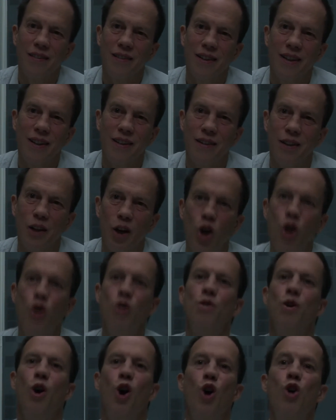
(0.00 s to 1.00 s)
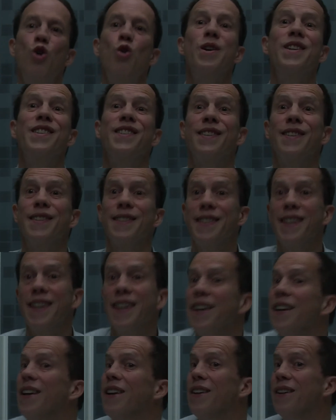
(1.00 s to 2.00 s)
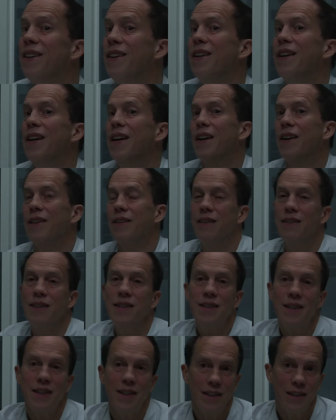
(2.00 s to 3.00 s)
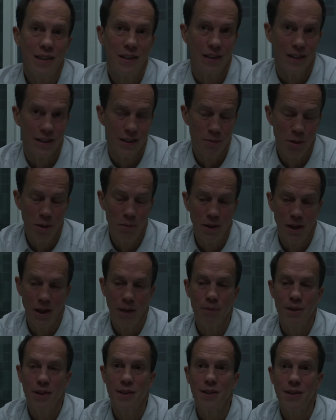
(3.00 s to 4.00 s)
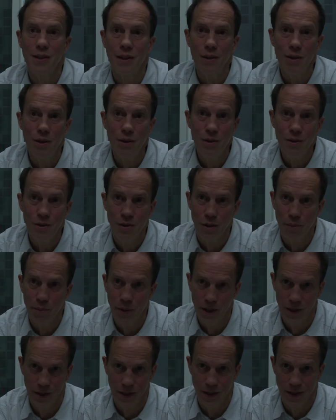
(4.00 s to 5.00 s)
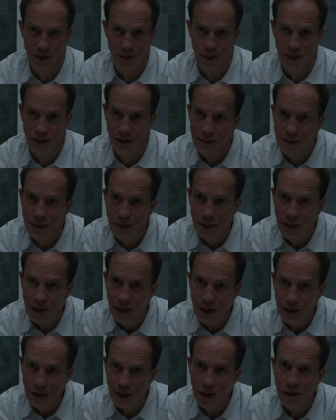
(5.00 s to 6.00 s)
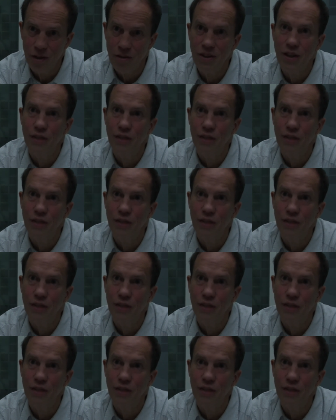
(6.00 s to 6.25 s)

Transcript: Right? Who, who is to say that these artilects may become so superior to us, they don't